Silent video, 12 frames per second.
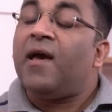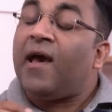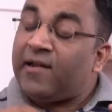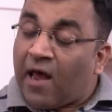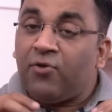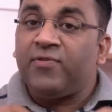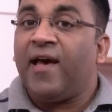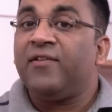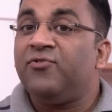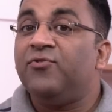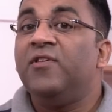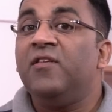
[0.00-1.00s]
and now
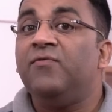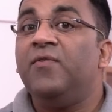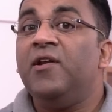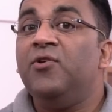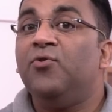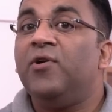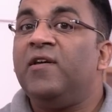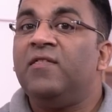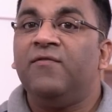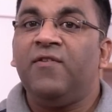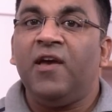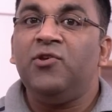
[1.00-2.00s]
thanks to this video in
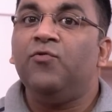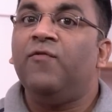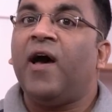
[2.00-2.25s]
the way you